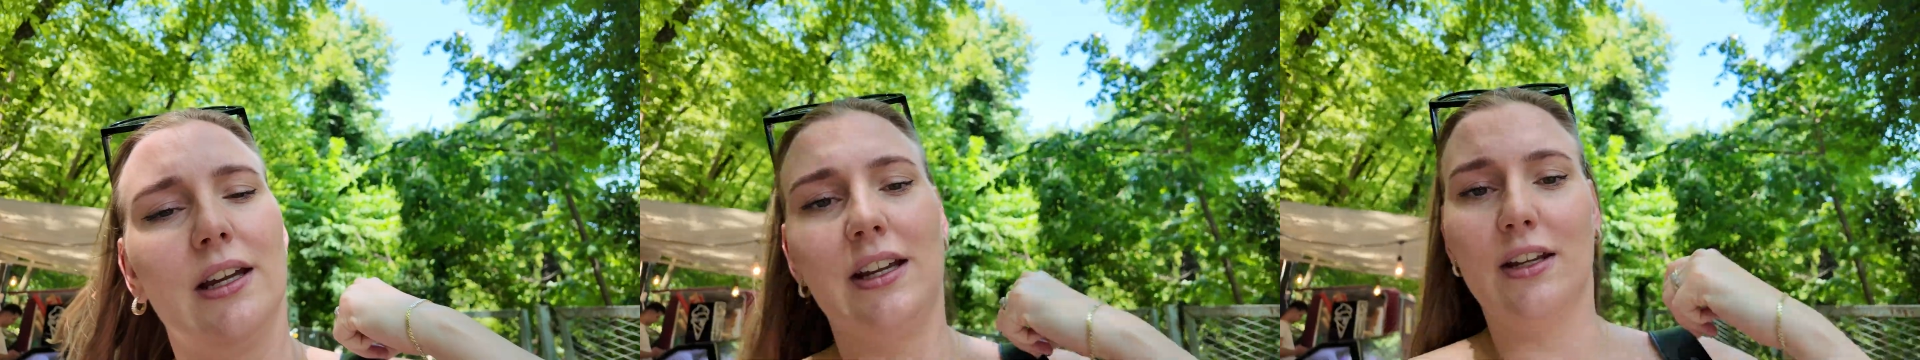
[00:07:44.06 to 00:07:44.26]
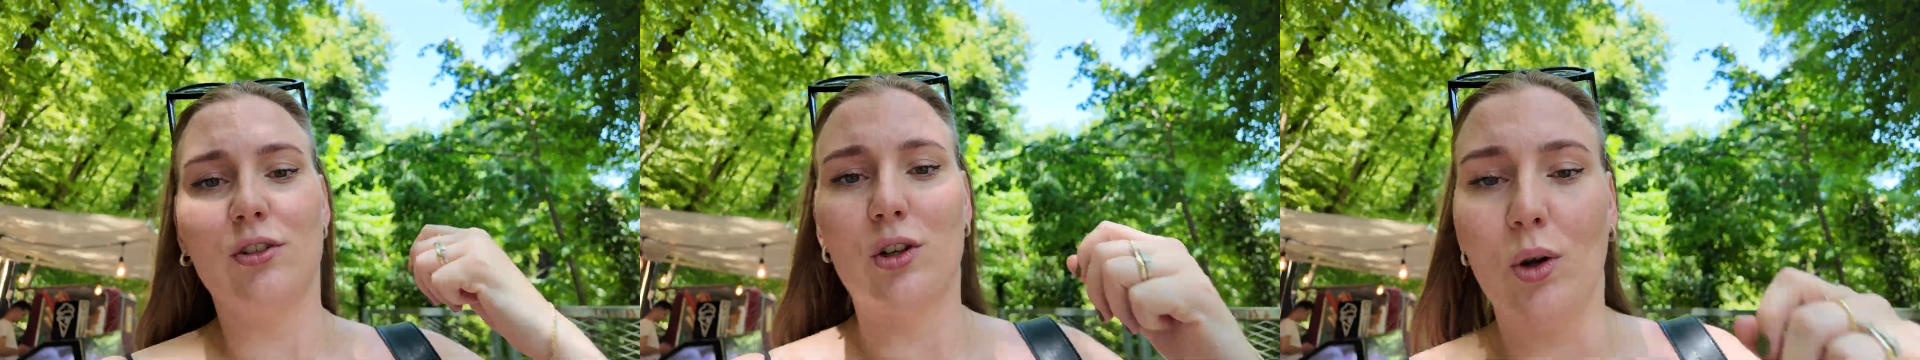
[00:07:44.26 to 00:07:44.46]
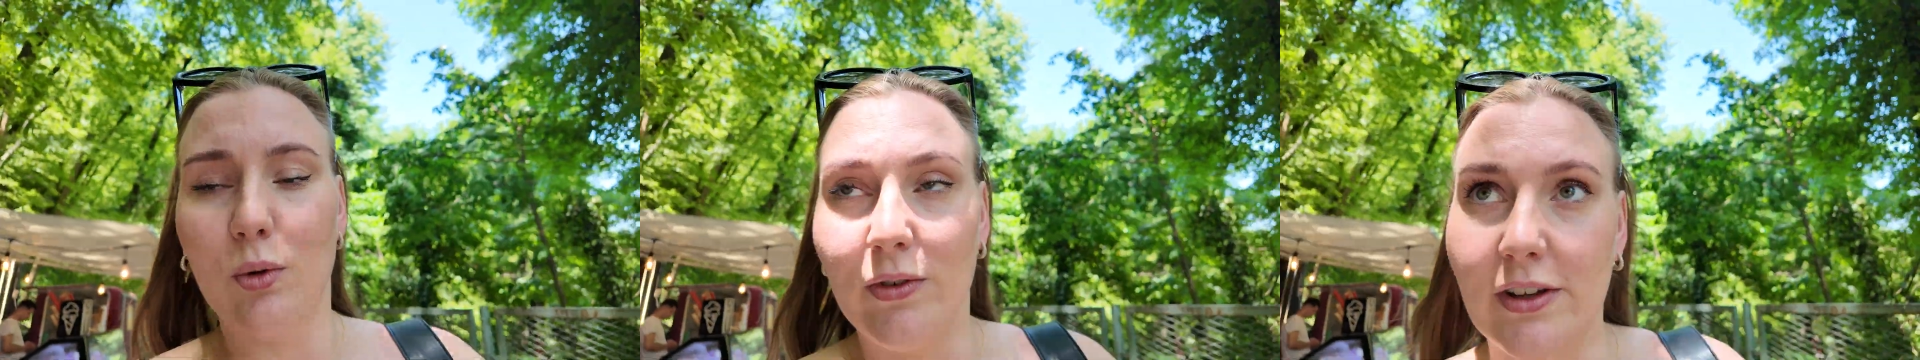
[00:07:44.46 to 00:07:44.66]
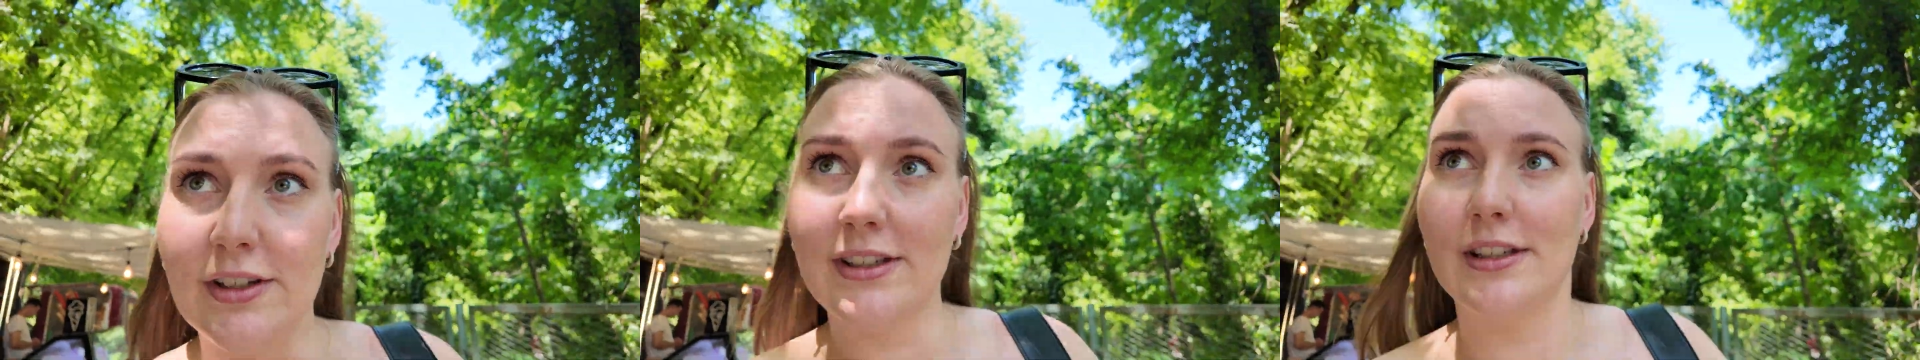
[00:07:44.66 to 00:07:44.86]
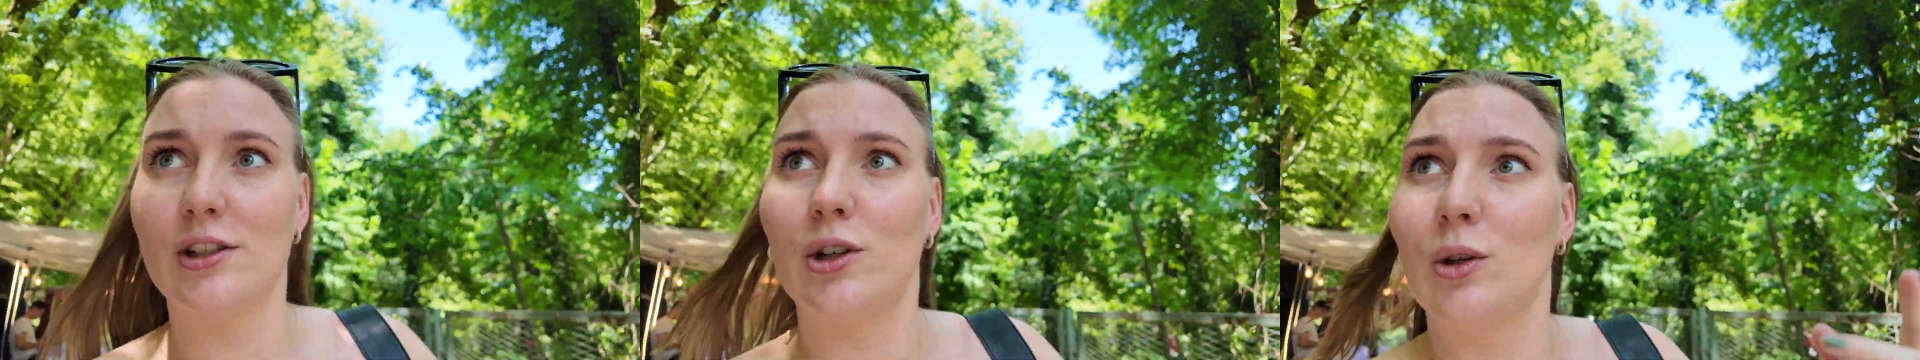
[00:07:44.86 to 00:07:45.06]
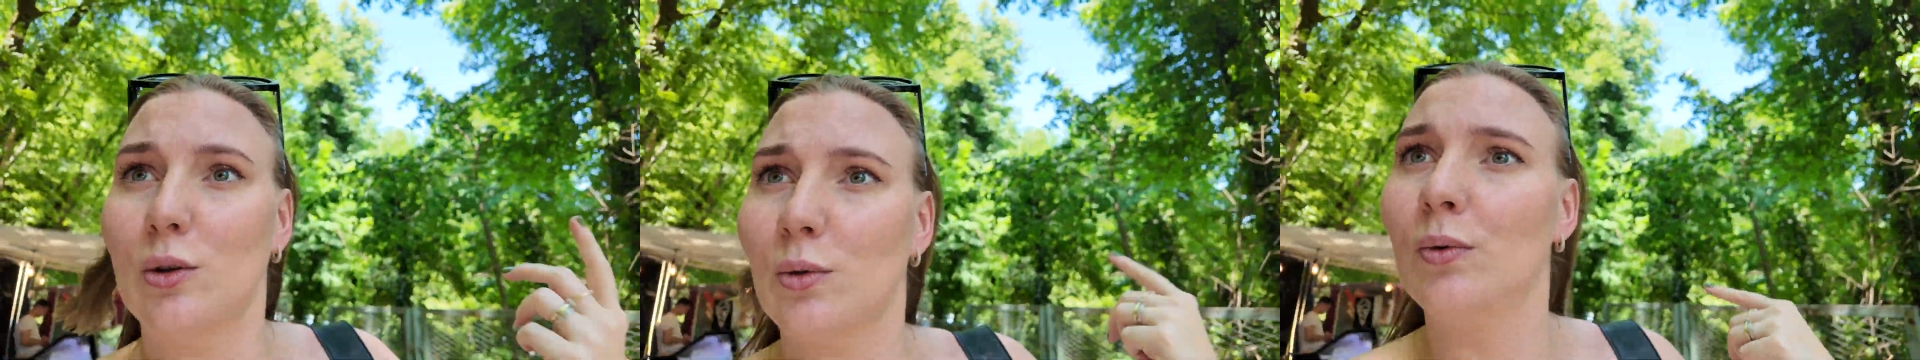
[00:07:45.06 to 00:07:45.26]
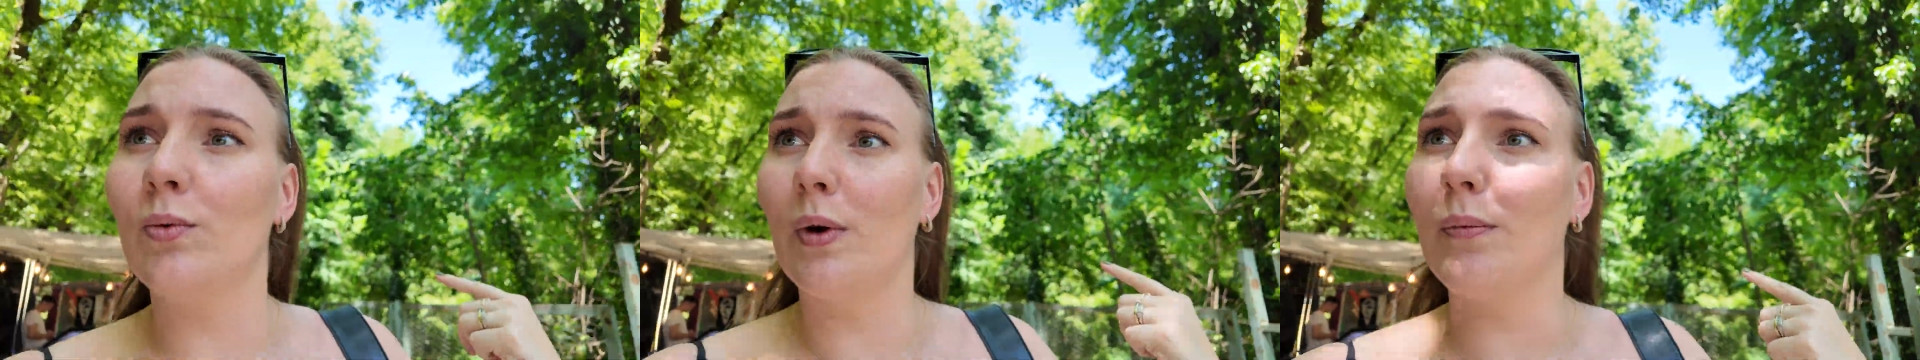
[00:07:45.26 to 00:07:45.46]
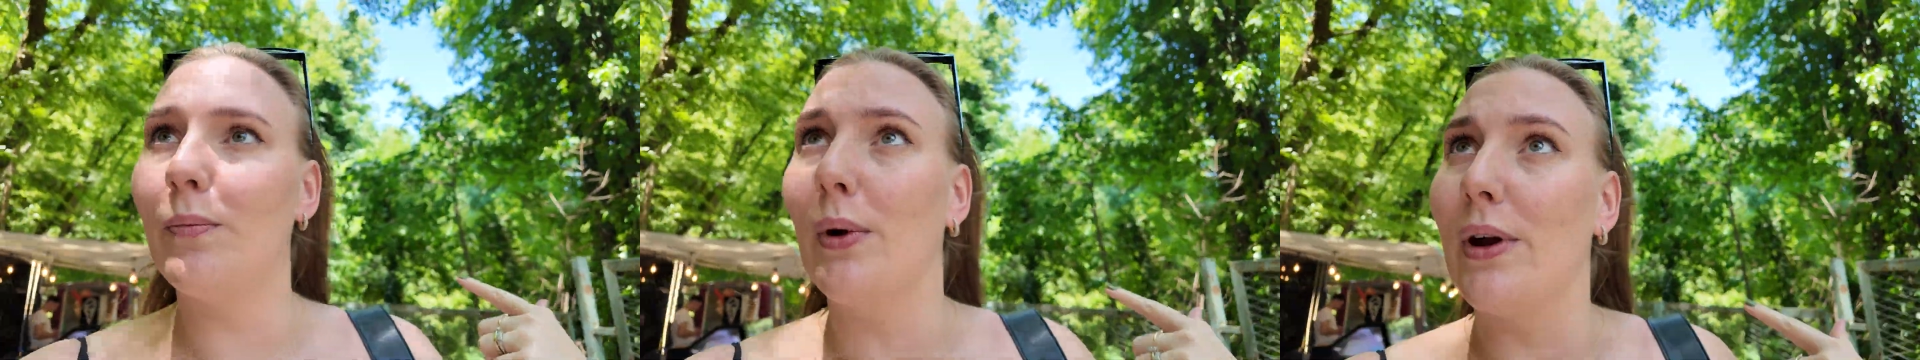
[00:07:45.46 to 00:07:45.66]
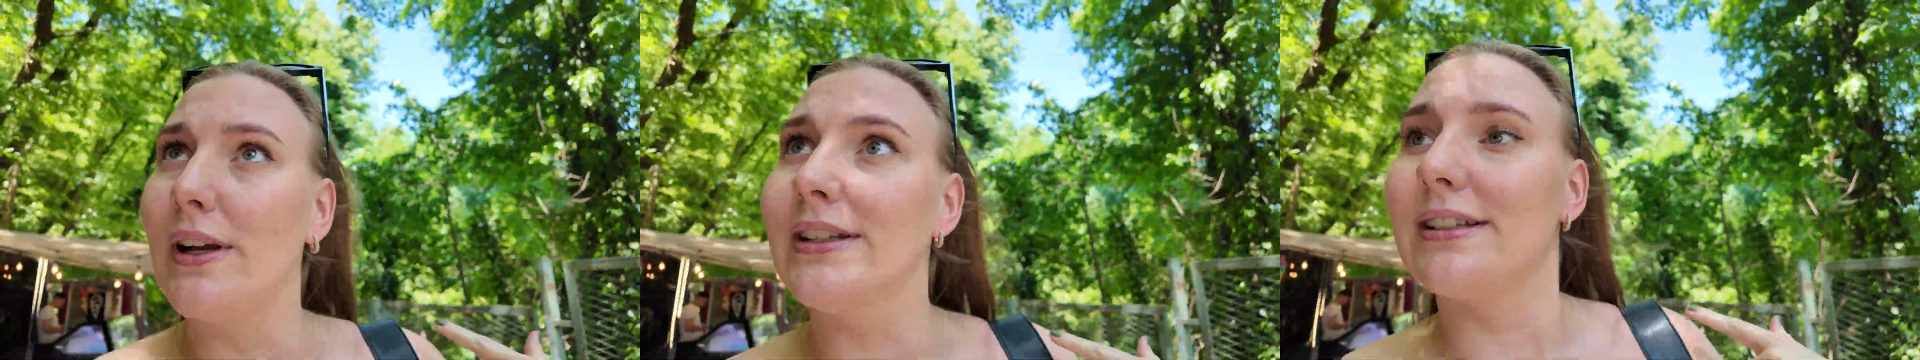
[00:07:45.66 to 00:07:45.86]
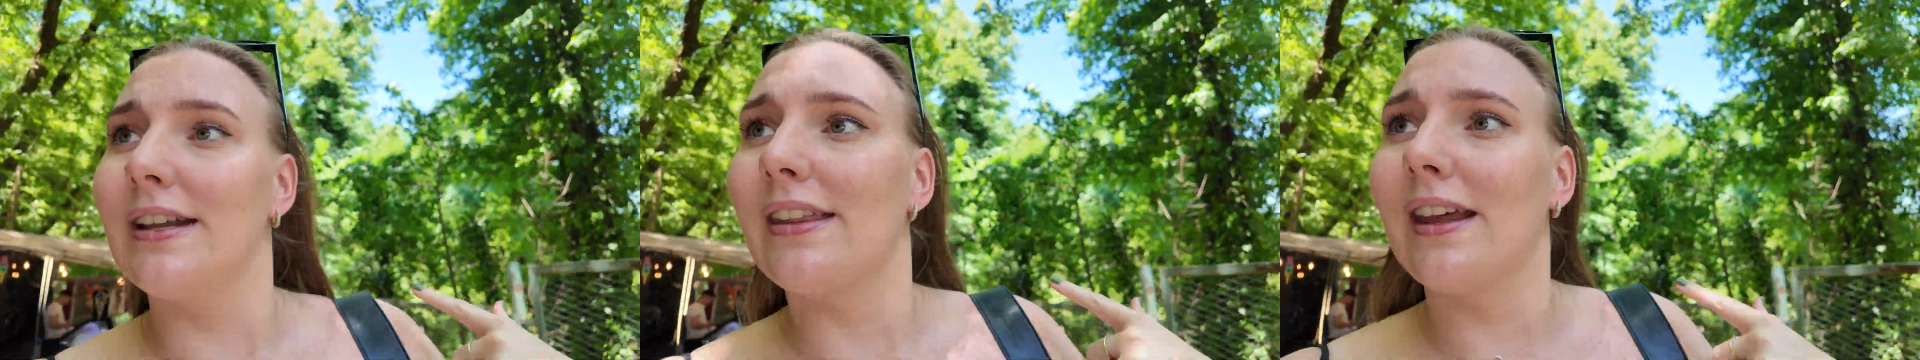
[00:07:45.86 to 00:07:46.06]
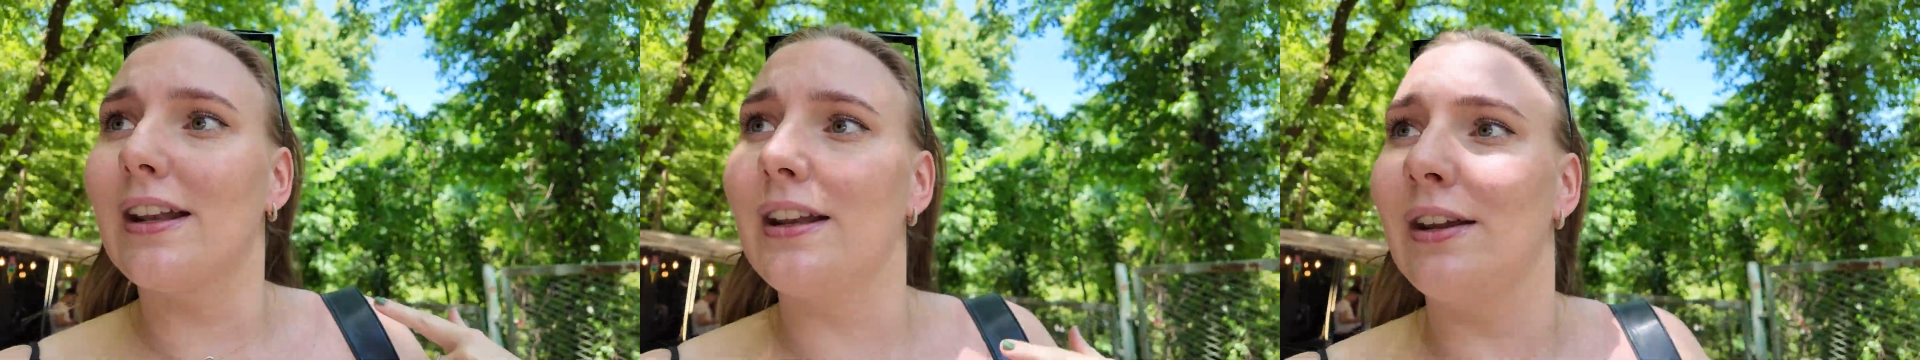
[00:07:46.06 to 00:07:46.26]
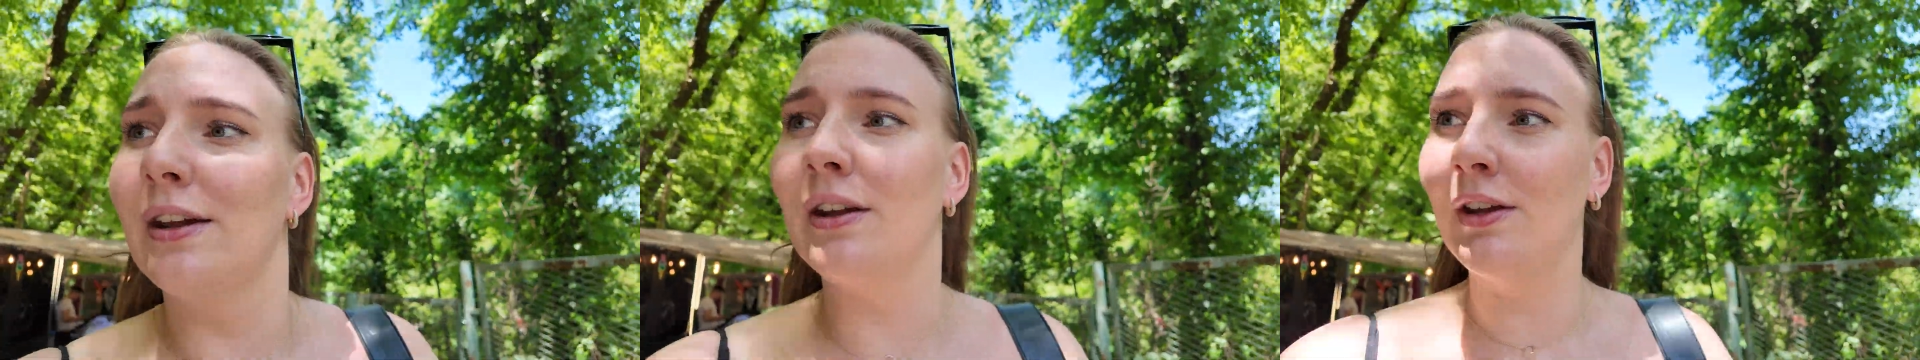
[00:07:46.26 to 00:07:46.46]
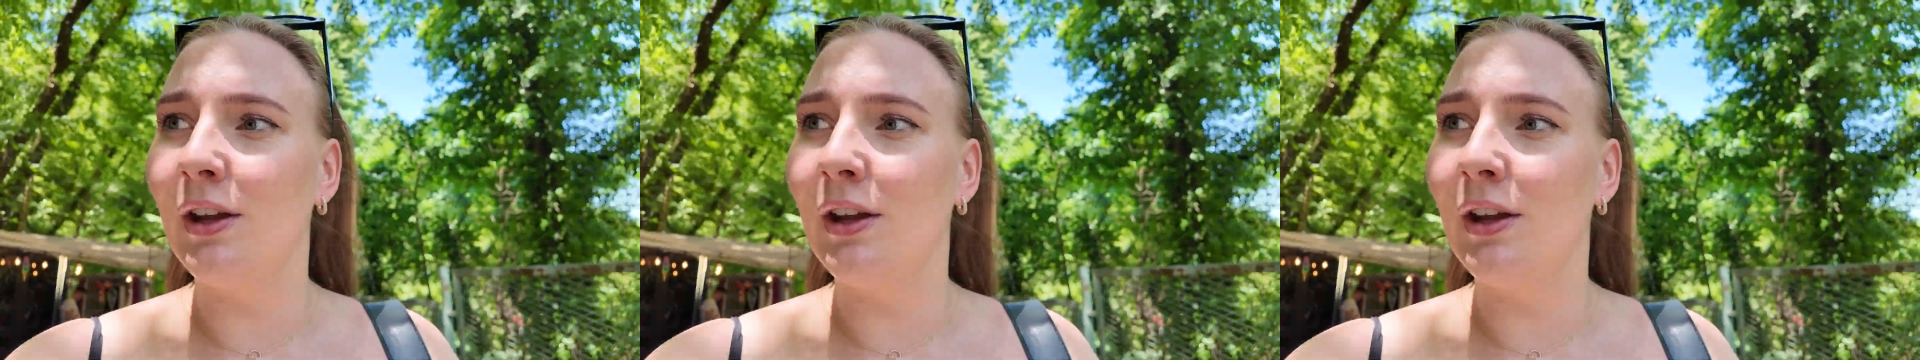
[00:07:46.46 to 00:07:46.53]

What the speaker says: He drove us to one point, and then